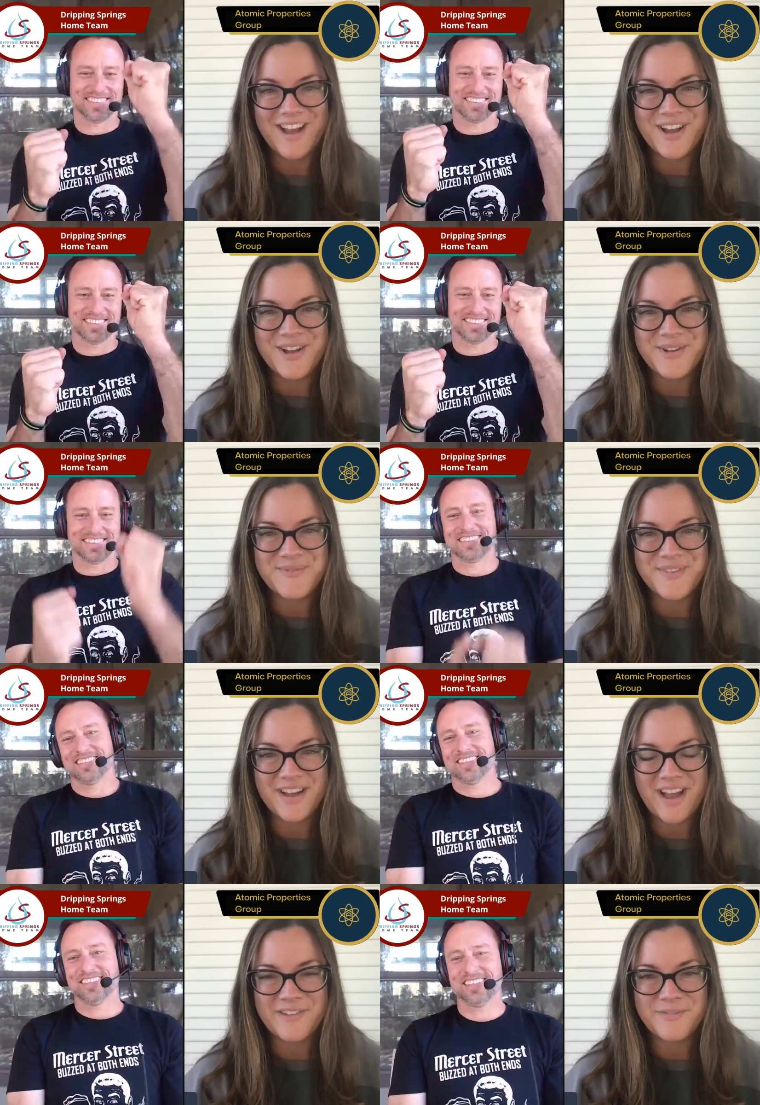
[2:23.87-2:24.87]
Speaker 1: Um,
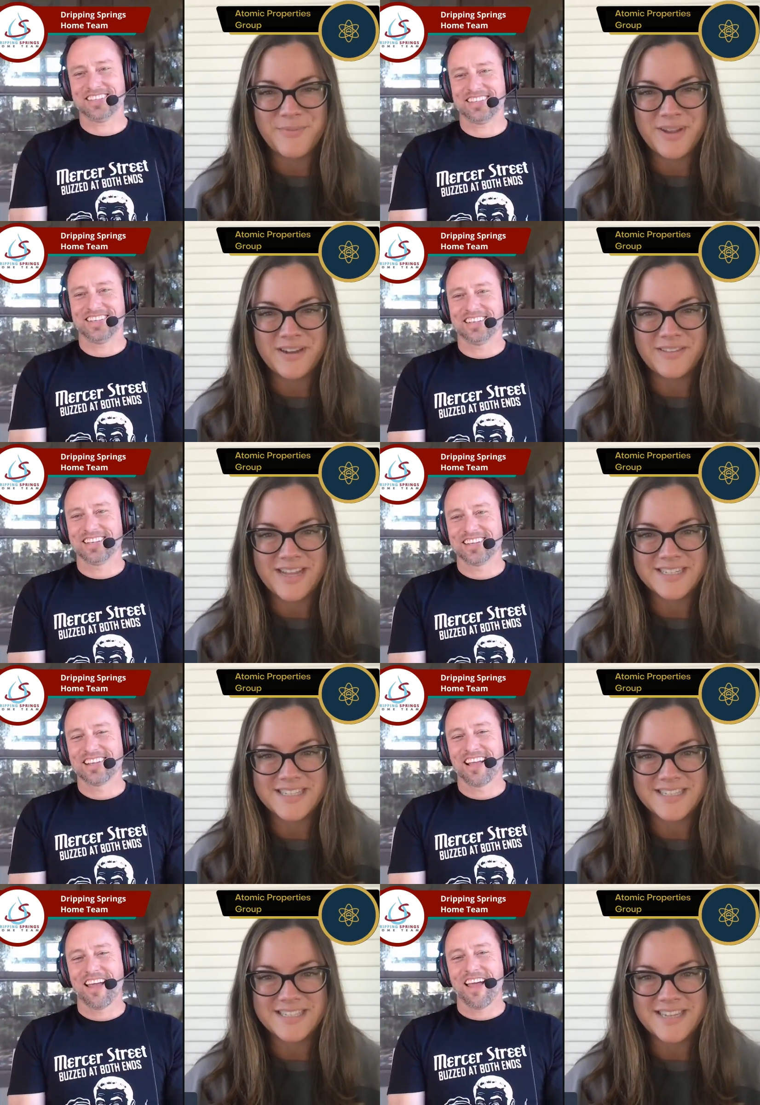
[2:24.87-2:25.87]
I've been a
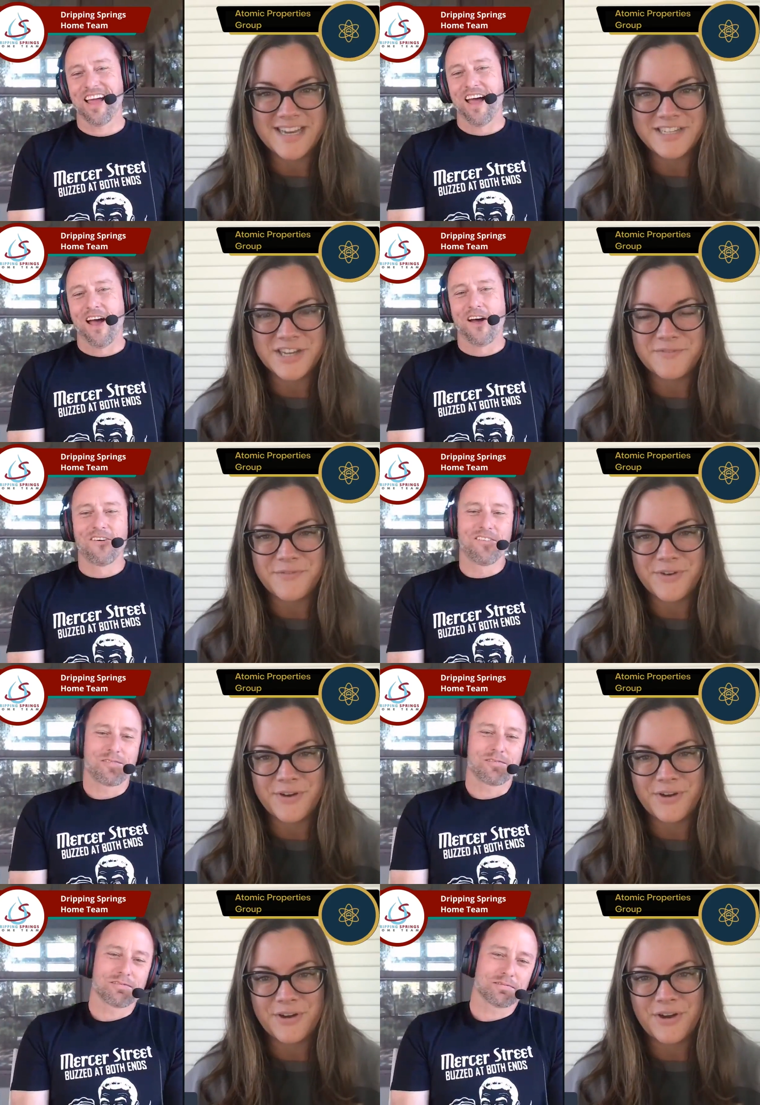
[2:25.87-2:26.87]
licensed agent
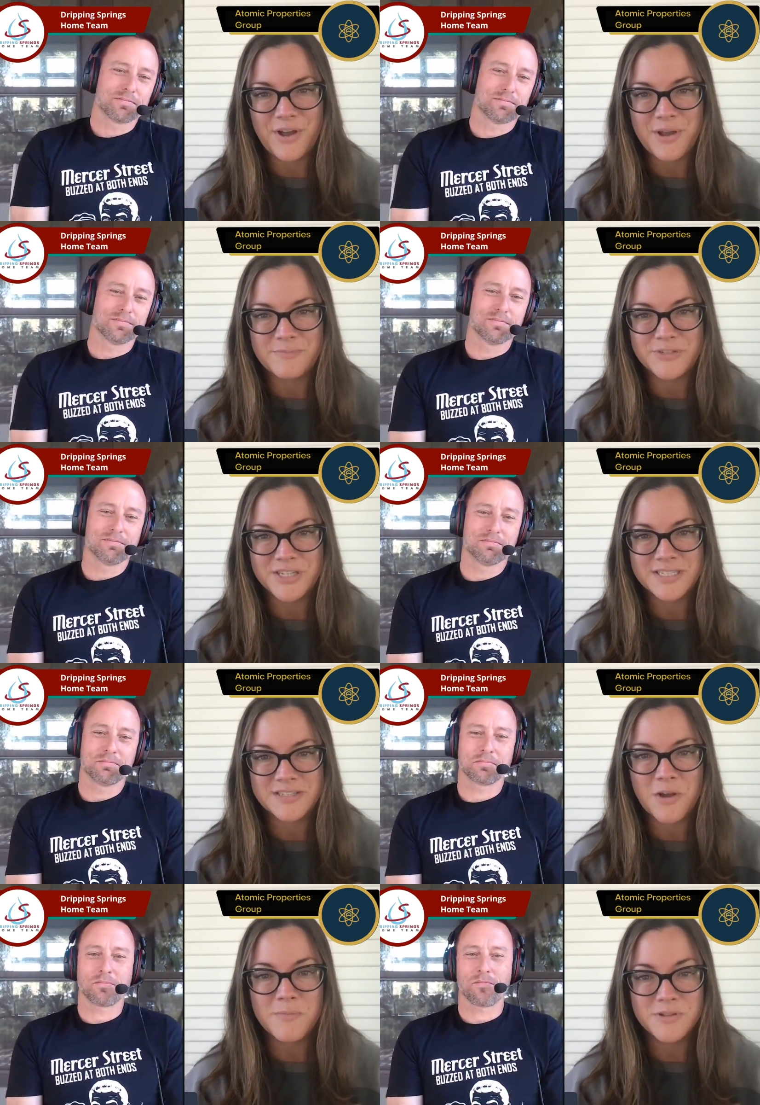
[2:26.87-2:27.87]
for um,
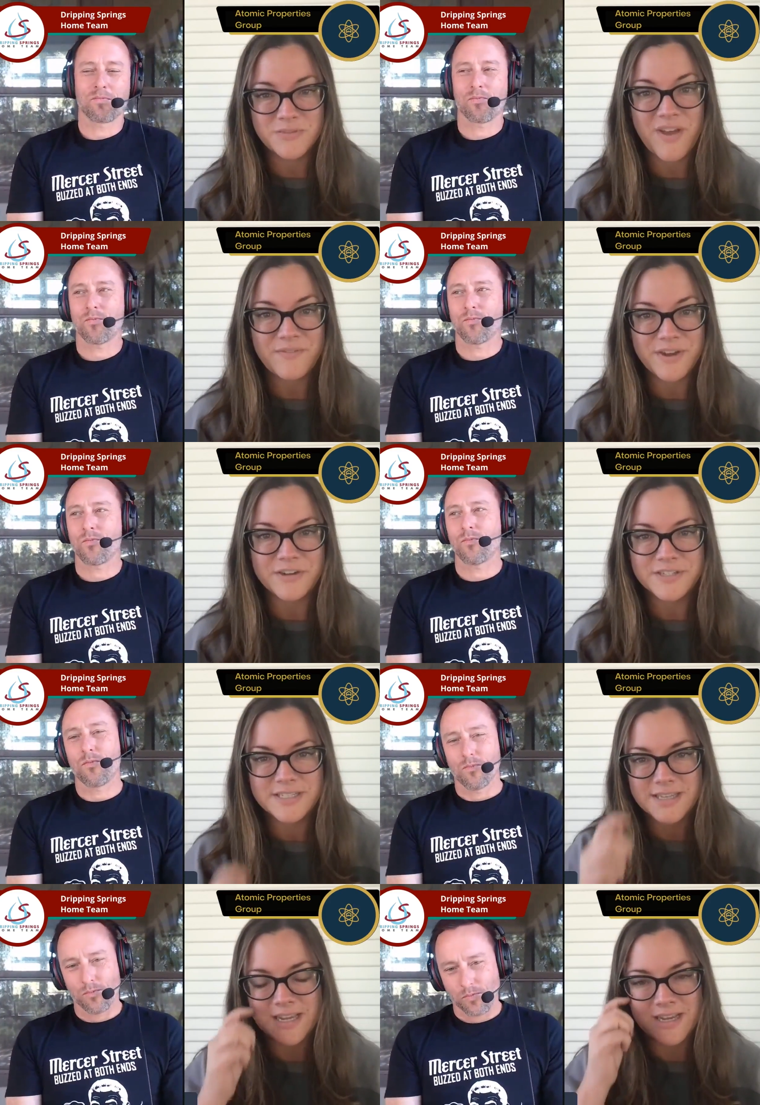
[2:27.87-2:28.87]
just almost five
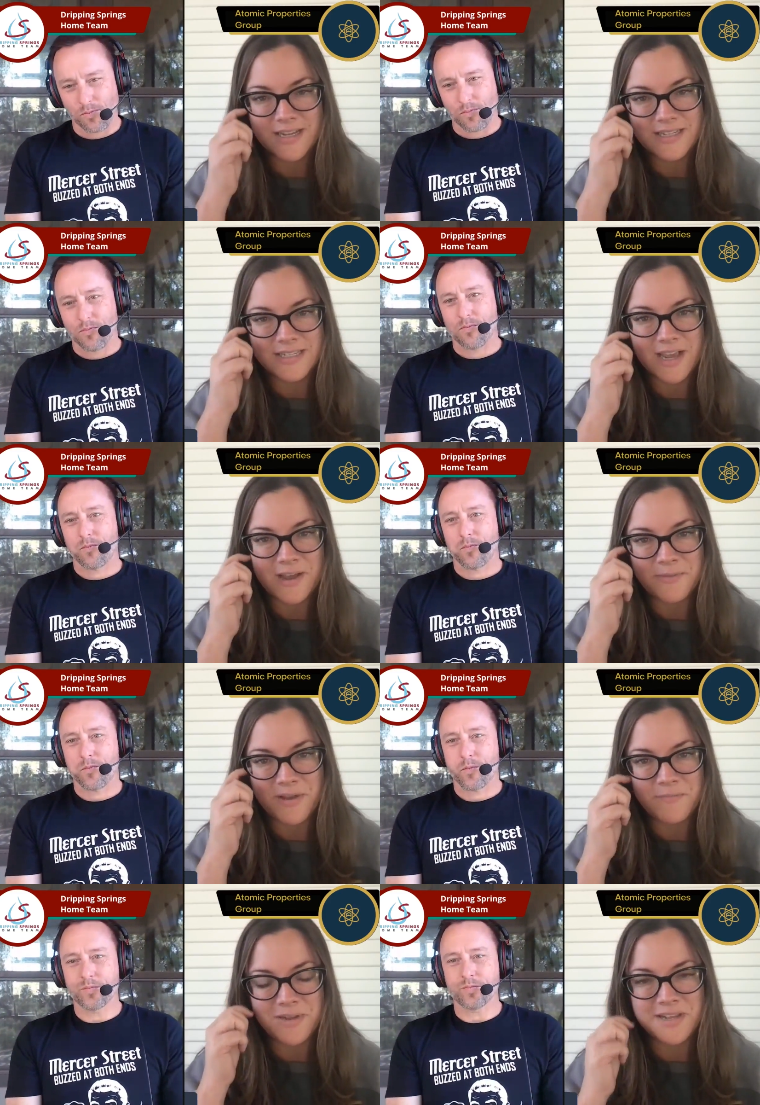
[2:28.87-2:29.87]
years, and
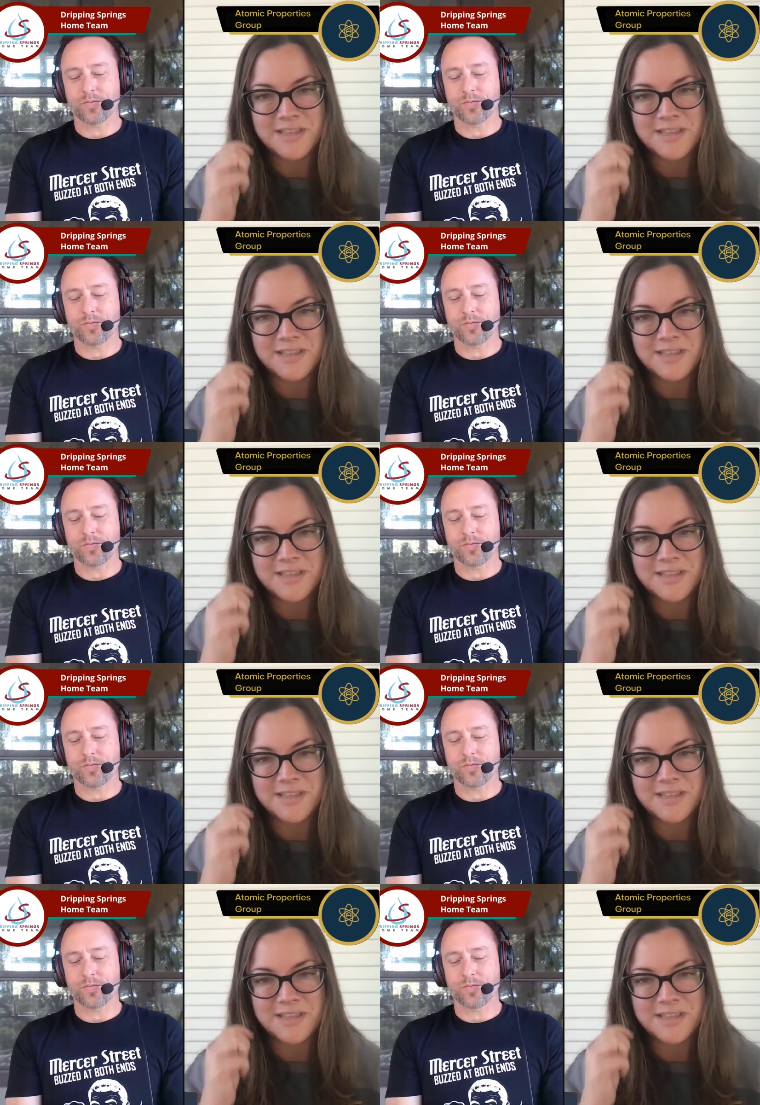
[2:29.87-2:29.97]
um, I've been